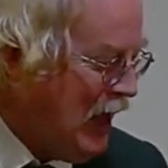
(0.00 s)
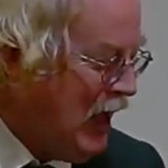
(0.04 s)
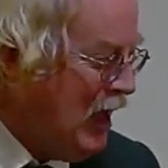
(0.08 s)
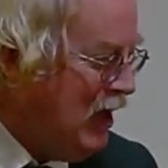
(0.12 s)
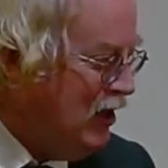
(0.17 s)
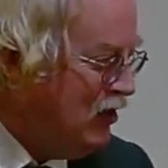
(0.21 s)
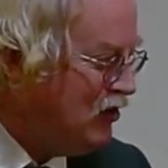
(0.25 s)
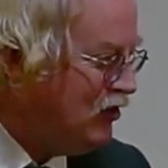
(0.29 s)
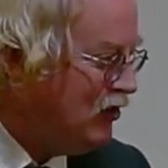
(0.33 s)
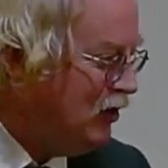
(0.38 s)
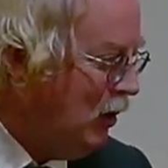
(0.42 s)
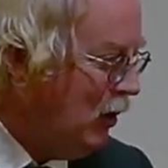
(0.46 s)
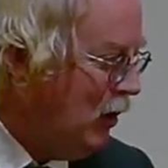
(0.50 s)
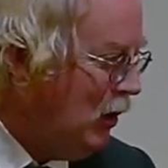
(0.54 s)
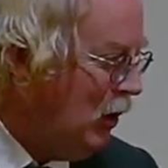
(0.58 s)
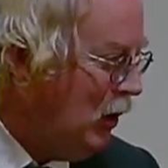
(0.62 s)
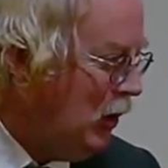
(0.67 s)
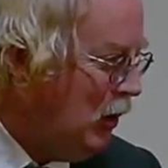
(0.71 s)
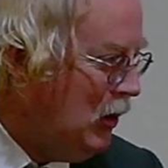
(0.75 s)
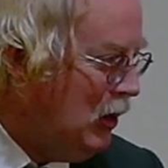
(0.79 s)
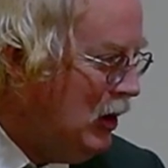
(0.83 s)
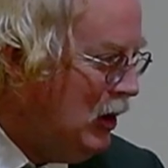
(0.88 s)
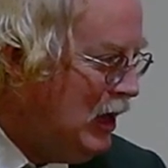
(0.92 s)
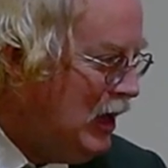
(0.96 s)

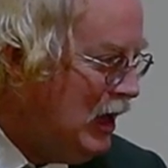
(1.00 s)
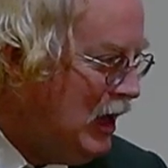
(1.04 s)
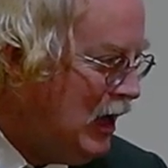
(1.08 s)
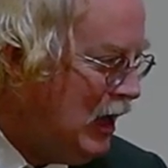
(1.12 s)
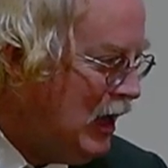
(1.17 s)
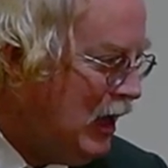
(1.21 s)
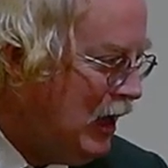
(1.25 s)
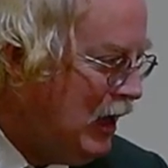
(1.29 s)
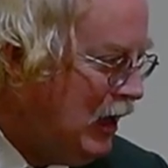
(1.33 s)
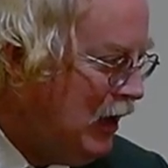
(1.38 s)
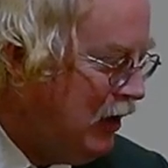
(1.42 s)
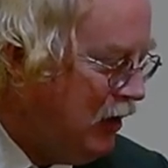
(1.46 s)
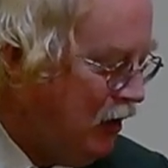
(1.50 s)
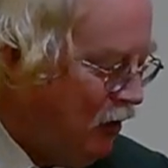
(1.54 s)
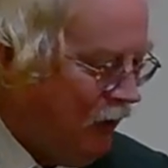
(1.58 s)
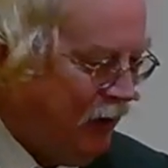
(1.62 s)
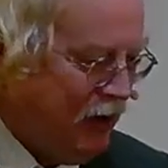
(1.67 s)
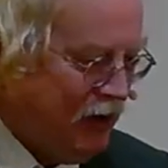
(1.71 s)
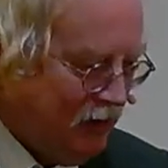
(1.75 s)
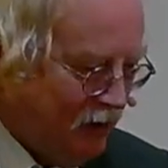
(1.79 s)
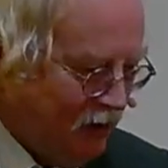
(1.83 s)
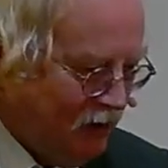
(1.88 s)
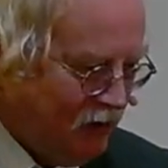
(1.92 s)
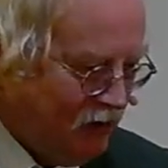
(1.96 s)
So here
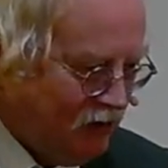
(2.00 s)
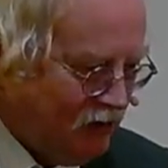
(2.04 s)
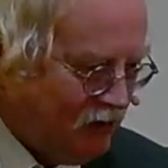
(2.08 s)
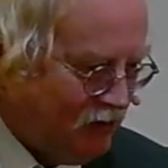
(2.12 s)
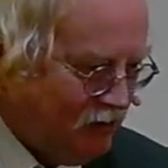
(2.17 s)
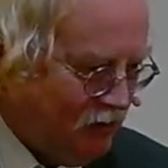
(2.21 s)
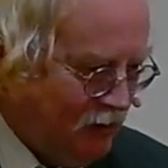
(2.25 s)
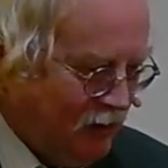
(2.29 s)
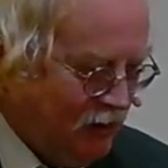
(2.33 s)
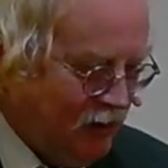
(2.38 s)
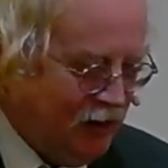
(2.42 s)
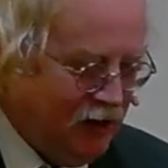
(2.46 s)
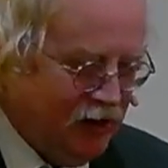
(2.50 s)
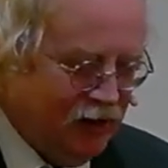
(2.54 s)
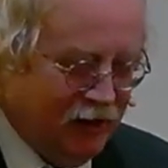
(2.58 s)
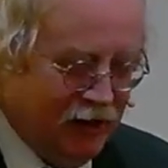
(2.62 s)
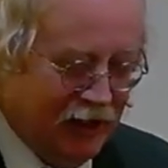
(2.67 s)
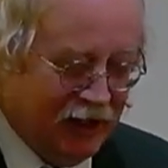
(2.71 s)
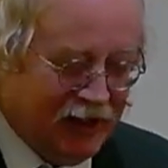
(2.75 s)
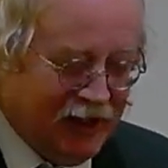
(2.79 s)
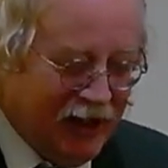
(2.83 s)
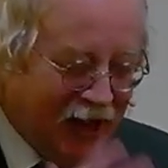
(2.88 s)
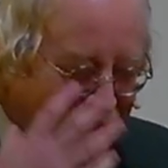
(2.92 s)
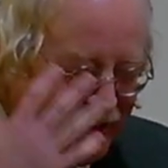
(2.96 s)
he is. He
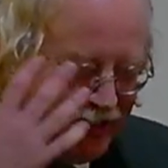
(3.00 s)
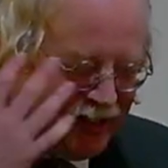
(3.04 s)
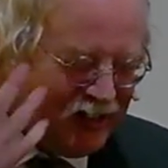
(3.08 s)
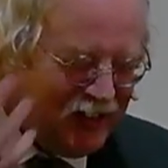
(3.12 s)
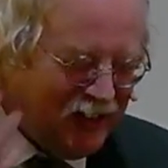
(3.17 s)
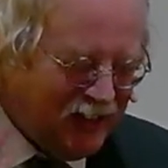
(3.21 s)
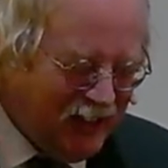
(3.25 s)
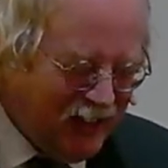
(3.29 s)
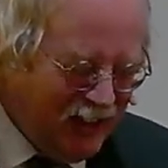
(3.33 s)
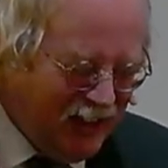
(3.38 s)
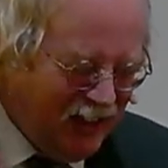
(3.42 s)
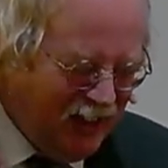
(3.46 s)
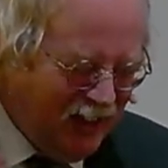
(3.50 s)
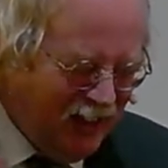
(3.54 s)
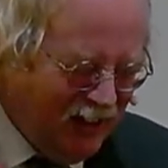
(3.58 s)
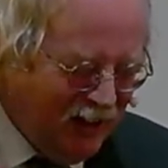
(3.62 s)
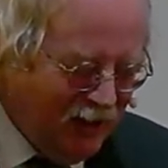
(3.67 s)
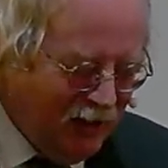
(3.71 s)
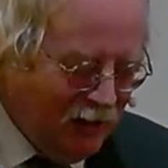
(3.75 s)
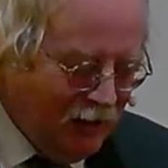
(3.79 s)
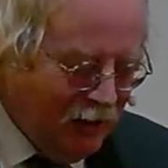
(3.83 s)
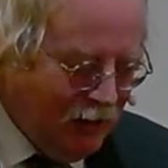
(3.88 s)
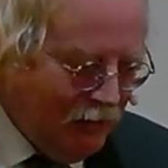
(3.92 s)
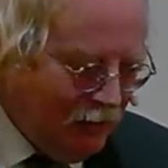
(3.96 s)
can't see.
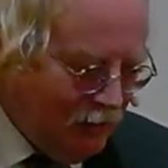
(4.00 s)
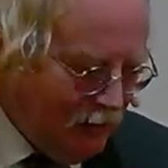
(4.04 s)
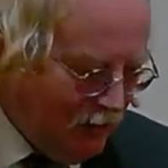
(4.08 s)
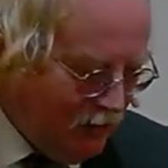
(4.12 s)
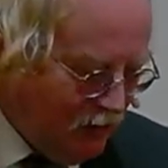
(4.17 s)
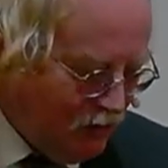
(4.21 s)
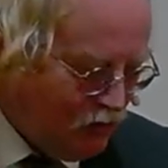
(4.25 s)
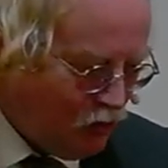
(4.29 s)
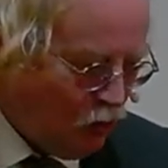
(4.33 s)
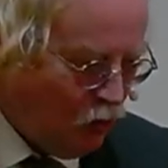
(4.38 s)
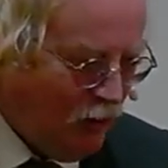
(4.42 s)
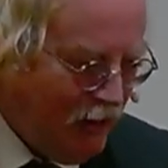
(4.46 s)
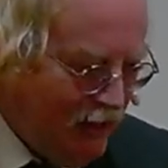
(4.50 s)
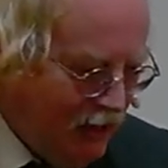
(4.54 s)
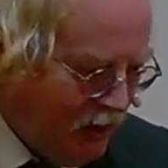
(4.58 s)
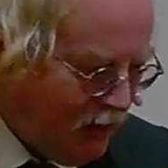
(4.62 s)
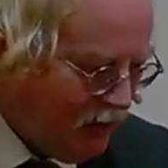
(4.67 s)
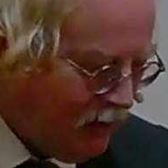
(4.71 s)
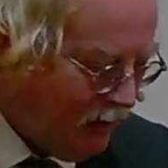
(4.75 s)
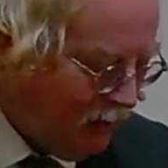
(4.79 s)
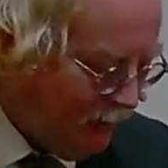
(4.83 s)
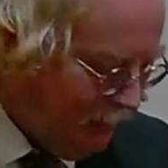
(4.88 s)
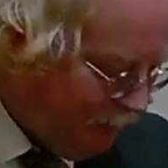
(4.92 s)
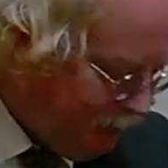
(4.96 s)
He's weak.
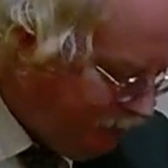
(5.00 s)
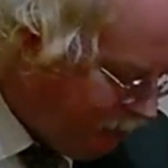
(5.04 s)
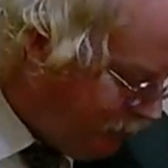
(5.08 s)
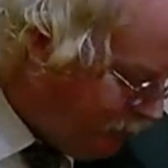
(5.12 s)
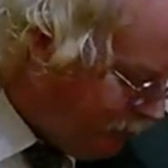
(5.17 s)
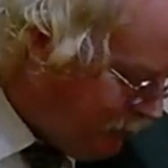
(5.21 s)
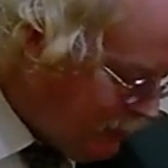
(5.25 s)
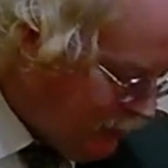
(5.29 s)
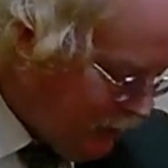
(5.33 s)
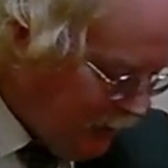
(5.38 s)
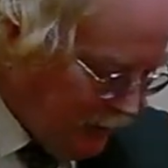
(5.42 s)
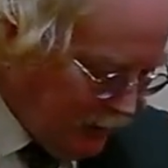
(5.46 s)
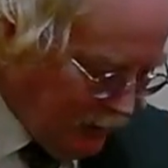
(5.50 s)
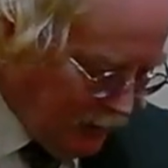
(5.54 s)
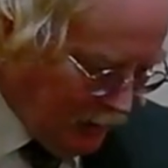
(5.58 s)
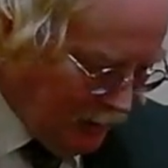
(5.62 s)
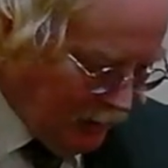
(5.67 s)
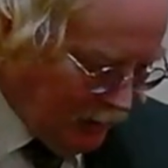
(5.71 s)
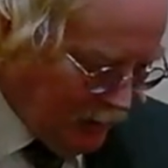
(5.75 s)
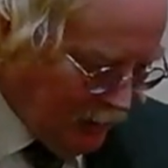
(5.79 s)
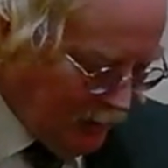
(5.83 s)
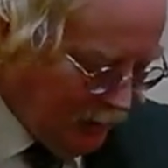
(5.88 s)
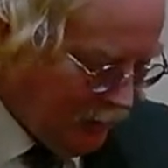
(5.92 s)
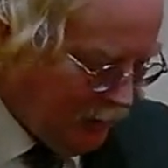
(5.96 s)

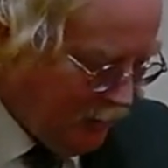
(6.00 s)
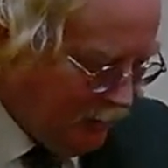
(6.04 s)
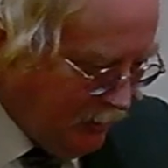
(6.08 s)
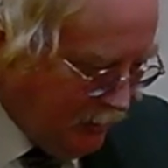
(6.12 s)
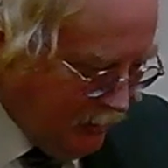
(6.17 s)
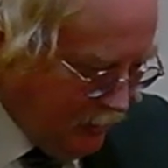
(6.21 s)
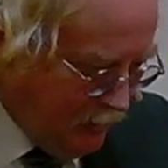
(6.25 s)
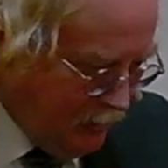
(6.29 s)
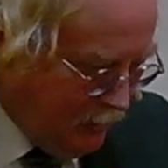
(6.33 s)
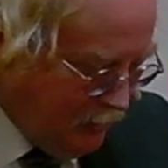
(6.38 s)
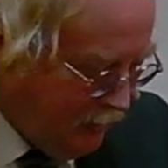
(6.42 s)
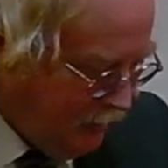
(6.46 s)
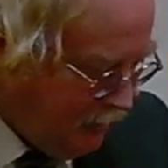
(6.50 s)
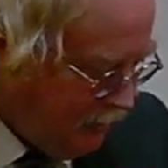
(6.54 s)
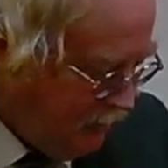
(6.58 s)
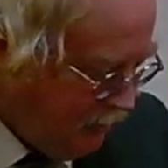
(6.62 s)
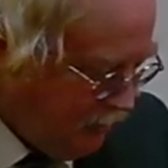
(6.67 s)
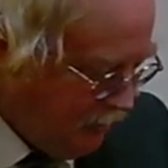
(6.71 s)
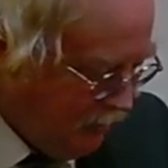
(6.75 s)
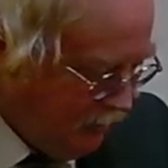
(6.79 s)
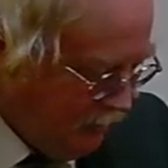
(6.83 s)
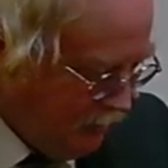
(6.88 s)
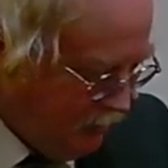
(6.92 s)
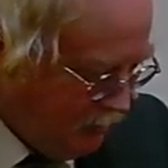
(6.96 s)
Uh,
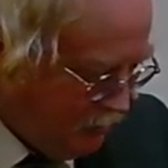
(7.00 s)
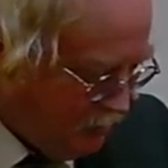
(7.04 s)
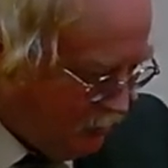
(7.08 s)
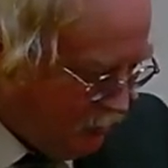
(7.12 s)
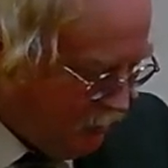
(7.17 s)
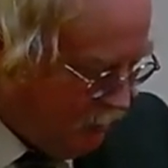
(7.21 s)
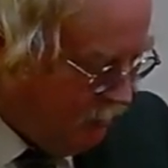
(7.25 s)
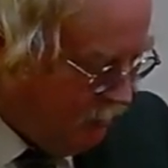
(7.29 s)
he, he's